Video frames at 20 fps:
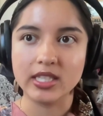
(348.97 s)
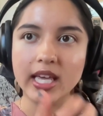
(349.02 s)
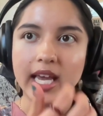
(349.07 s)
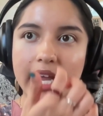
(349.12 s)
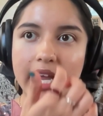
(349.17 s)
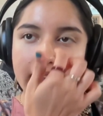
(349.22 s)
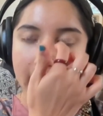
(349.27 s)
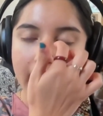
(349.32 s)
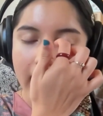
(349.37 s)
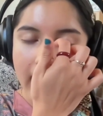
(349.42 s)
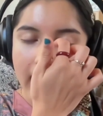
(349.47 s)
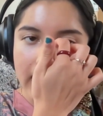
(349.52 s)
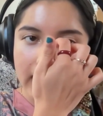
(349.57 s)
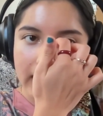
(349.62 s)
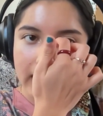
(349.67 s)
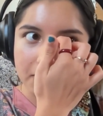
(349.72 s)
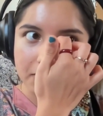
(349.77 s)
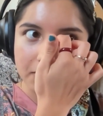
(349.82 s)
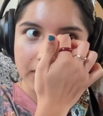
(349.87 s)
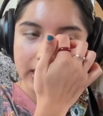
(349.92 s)
They
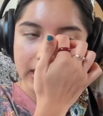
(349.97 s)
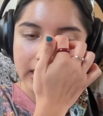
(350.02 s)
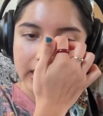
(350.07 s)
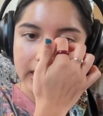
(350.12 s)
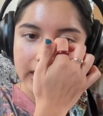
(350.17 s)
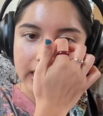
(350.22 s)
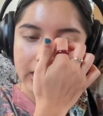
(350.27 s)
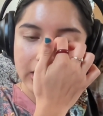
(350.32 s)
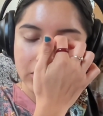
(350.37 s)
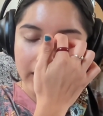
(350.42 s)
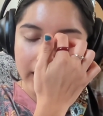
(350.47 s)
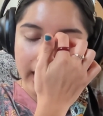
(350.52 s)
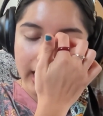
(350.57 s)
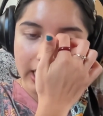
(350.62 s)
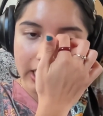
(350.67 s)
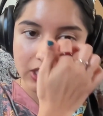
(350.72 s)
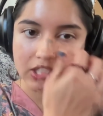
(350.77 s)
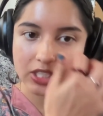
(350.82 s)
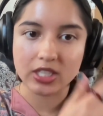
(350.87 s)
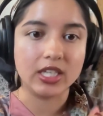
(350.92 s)
completely
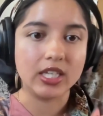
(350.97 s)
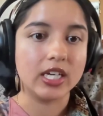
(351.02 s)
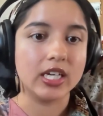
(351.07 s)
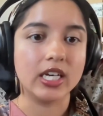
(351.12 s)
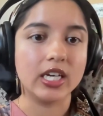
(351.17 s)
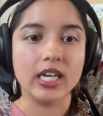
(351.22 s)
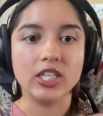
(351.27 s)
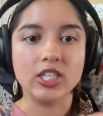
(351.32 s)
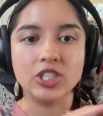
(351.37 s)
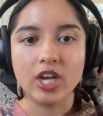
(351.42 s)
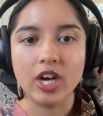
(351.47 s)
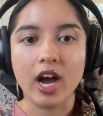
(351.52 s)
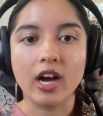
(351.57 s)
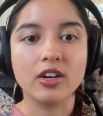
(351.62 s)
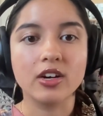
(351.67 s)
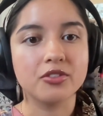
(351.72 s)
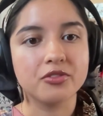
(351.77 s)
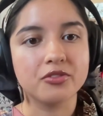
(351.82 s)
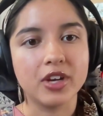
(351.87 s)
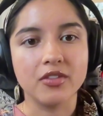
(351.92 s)
changed the
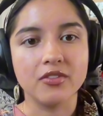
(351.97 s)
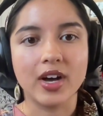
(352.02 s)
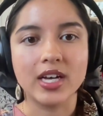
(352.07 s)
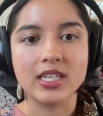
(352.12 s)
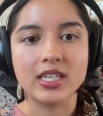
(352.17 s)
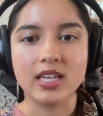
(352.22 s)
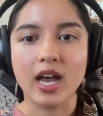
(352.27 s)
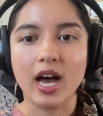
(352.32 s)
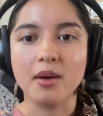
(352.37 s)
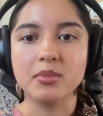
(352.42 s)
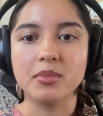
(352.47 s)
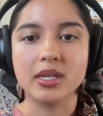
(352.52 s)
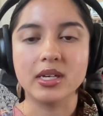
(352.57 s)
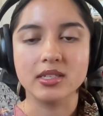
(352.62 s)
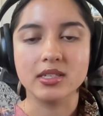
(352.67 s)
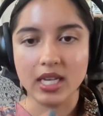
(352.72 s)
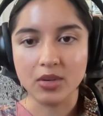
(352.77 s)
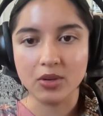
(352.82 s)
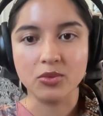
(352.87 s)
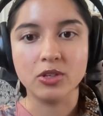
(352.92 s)
geography of Assam
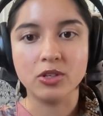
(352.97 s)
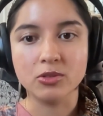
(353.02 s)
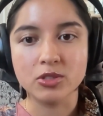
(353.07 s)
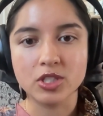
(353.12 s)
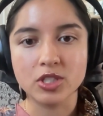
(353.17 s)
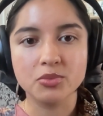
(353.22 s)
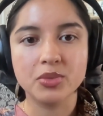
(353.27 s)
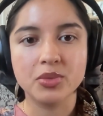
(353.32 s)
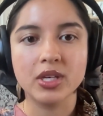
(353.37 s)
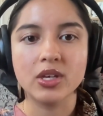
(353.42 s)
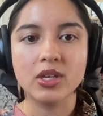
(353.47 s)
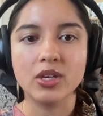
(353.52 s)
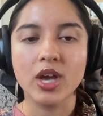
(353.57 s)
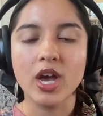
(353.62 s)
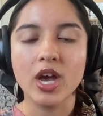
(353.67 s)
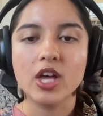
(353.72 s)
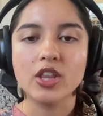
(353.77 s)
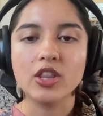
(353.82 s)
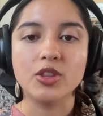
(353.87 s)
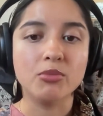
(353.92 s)
because it used to be
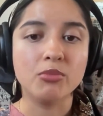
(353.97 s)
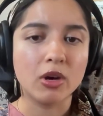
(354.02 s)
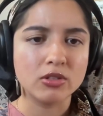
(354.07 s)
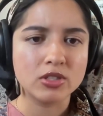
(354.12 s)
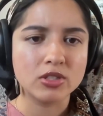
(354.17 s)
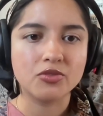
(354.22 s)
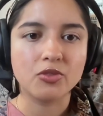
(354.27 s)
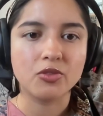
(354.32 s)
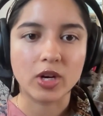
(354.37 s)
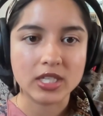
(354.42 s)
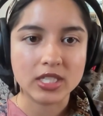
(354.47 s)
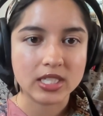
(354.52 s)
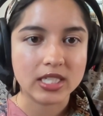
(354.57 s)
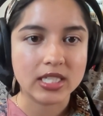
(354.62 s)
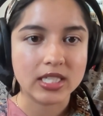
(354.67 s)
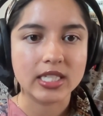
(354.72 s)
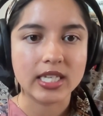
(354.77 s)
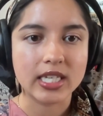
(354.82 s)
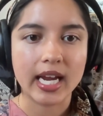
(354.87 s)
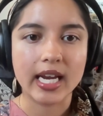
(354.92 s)
the most forested
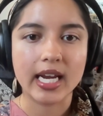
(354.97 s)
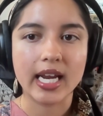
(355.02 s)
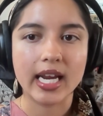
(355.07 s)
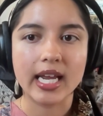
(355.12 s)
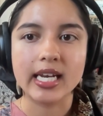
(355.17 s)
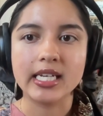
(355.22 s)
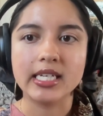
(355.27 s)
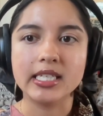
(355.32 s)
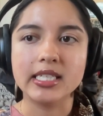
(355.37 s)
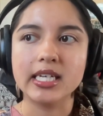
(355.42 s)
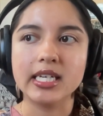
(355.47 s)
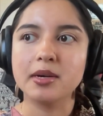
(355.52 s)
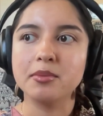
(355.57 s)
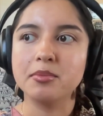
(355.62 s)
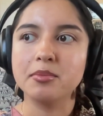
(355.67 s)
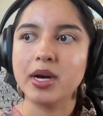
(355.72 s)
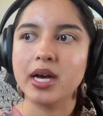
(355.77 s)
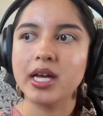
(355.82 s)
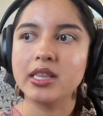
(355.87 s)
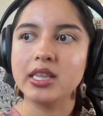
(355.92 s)
state in India,
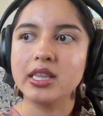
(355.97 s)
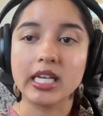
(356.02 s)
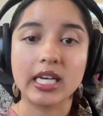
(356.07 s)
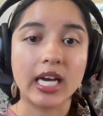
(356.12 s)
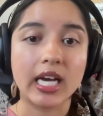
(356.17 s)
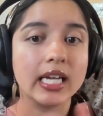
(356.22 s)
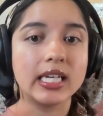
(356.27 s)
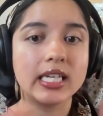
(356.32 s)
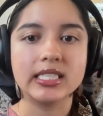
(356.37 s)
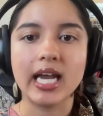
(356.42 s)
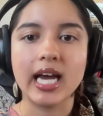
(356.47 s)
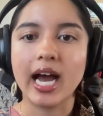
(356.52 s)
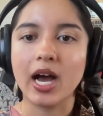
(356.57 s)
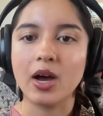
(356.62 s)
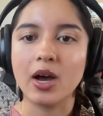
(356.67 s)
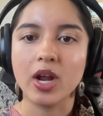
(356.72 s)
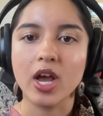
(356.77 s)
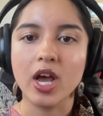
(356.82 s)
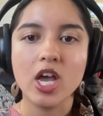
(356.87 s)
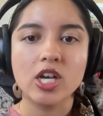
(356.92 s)
but they cut
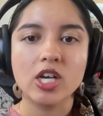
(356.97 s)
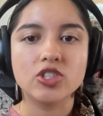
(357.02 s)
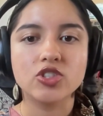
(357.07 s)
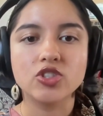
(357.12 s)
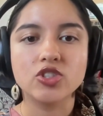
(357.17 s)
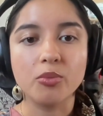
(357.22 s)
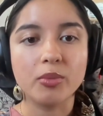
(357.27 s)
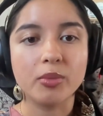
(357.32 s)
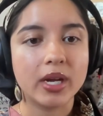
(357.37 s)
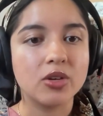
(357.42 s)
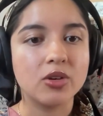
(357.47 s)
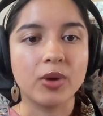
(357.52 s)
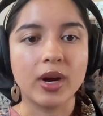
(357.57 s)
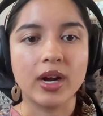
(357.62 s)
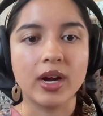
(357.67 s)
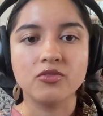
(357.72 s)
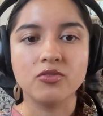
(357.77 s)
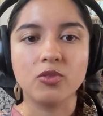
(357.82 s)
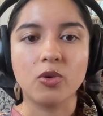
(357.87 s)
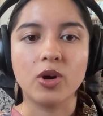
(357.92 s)
down so many
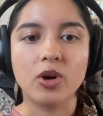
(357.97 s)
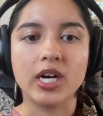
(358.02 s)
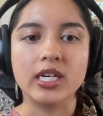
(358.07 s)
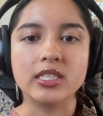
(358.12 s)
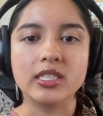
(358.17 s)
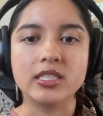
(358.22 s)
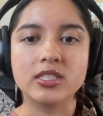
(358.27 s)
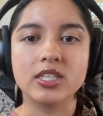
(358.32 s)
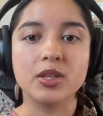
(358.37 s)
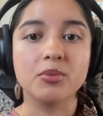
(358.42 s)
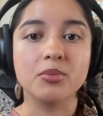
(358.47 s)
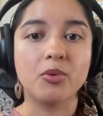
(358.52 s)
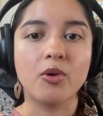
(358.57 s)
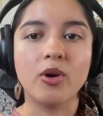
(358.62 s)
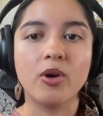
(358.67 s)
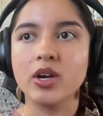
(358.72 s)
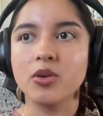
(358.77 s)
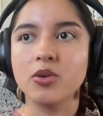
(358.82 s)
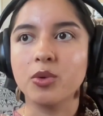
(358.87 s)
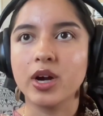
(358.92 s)
rainforests to the
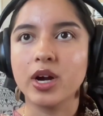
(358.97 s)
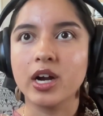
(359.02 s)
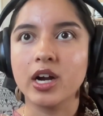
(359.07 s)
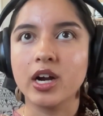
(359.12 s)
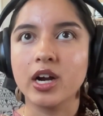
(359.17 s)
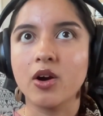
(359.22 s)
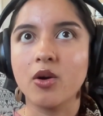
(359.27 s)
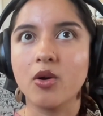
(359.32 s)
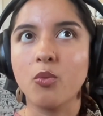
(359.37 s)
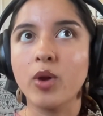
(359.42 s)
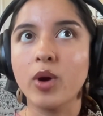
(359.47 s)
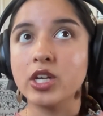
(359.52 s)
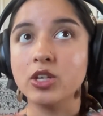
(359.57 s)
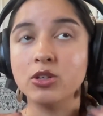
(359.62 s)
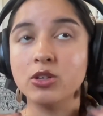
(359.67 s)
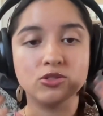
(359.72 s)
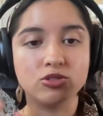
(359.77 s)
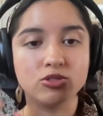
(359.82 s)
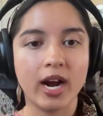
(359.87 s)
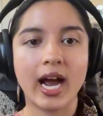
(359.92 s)
point where when
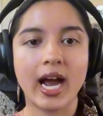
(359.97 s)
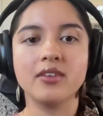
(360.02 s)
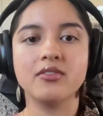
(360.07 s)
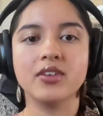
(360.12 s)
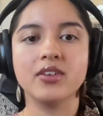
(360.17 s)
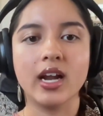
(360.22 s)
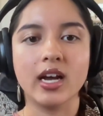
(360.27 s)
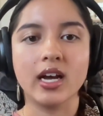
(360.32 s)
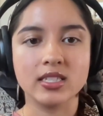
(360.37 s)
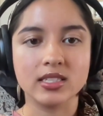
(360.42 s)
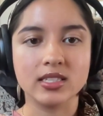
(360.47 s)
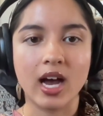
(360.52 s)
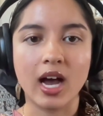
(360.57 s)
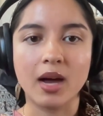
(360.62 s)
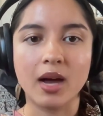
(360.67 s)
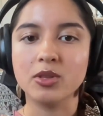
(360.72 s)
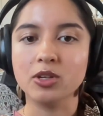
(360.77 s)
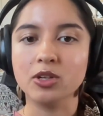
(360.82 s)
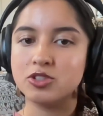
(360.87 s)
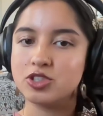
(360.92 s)
you drive in
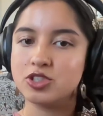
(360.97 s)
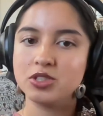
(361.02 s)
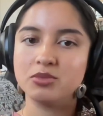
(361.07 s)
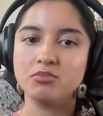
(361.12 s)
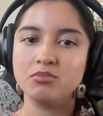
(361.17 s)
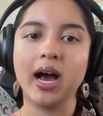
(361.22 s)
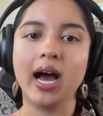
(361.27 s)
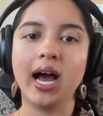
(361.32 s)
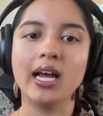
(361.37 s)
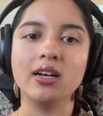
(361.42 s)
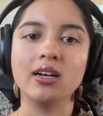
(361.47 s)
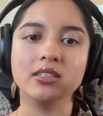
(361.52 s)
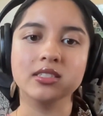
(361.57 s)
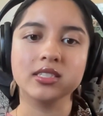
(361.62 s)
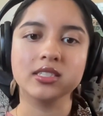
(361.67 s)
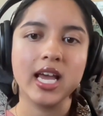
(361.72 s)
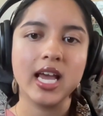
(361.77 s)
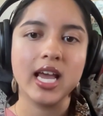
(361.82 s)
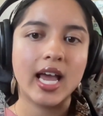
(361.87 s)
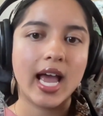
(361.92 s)
Assam, there's just
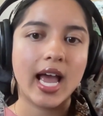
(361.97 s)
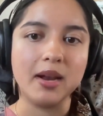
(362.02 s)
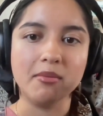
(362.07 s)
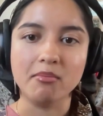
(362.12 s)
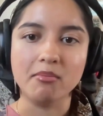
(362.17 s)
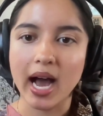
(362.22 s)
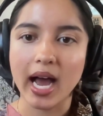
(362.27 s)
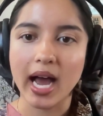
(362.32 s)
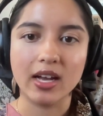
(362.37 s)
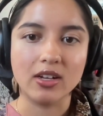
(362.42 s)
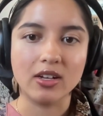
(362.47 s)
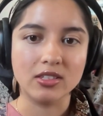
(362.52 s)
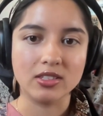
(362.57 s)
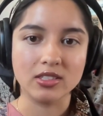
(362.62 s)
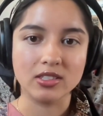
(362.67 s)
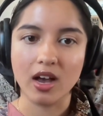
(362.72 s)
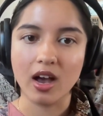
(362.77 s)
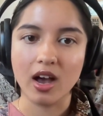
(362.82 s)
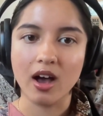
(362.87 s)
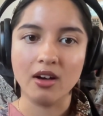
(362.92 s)
miles and
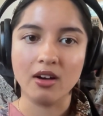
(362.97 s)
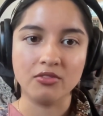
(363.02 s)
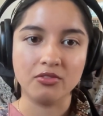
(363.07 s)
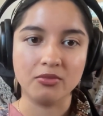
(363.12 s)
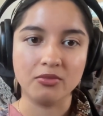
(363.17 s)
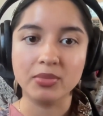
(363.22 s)
miles of